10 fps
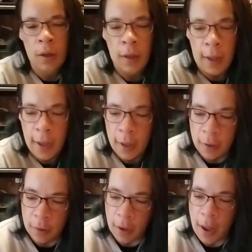
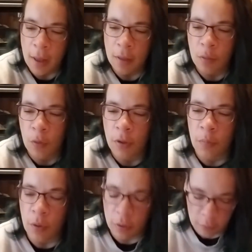And as with
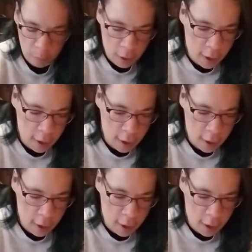most of my